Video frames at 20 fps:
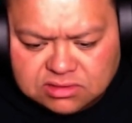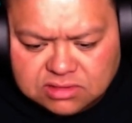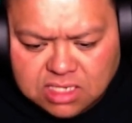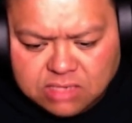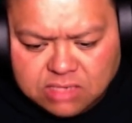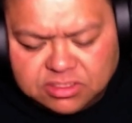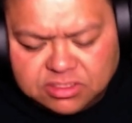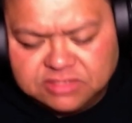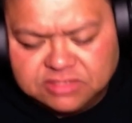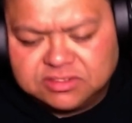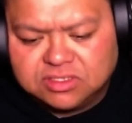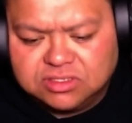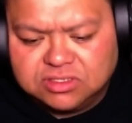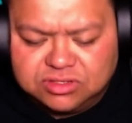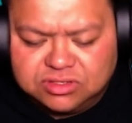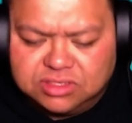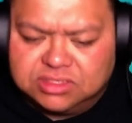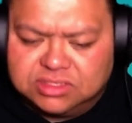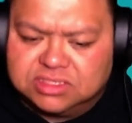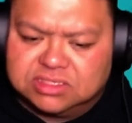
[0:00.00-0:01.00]
I believe so. You
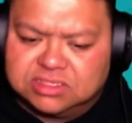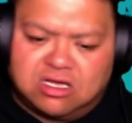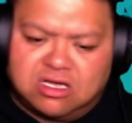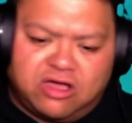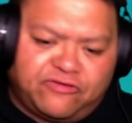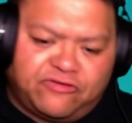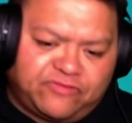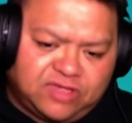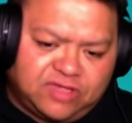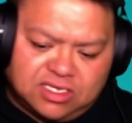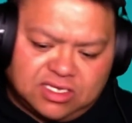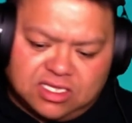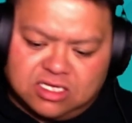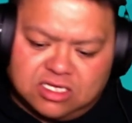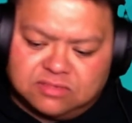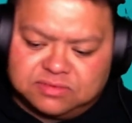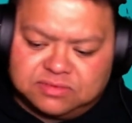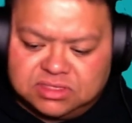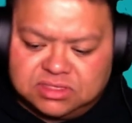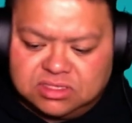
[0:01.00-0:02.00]
drink this coffee, and it
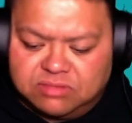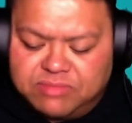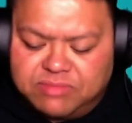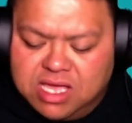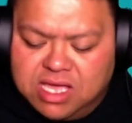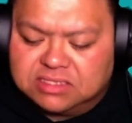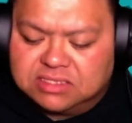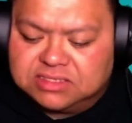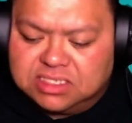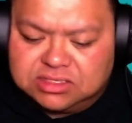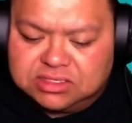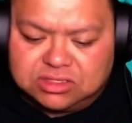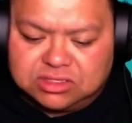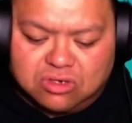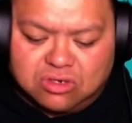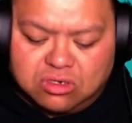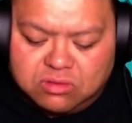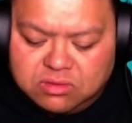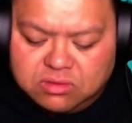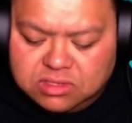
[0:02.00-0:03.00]
helps balance out your
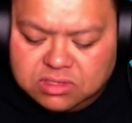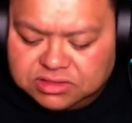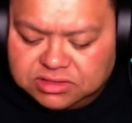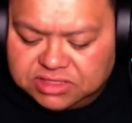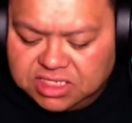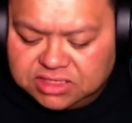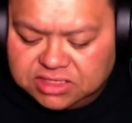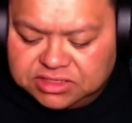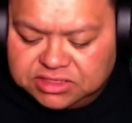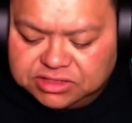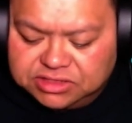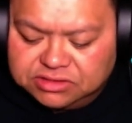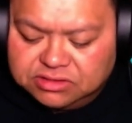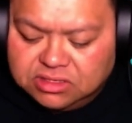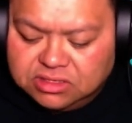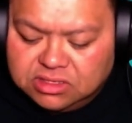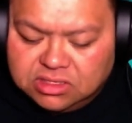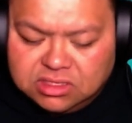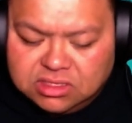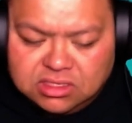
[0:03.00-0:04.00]
hormones, gets you,
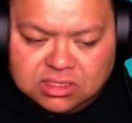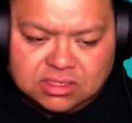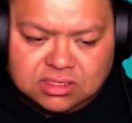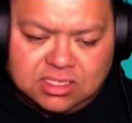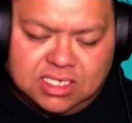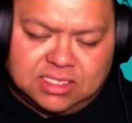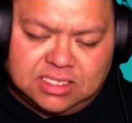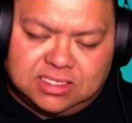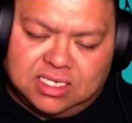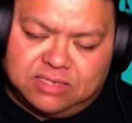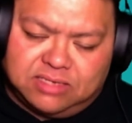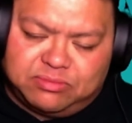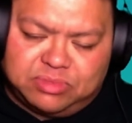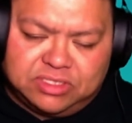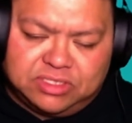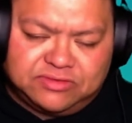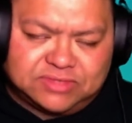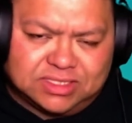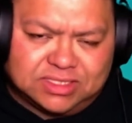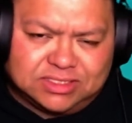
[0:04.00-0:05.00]
like, I
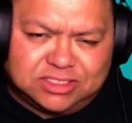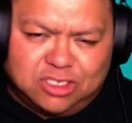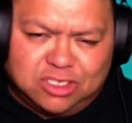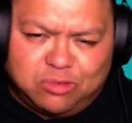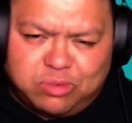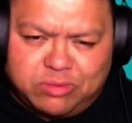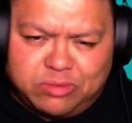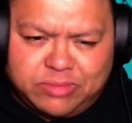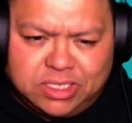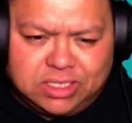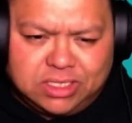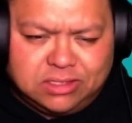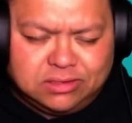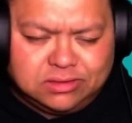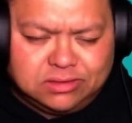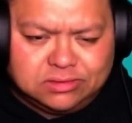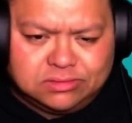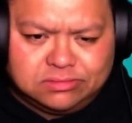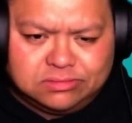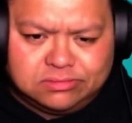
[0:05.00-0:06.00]
believe it's like
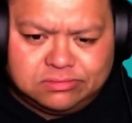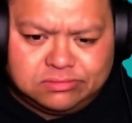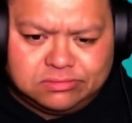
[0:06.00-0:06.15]
dopamine.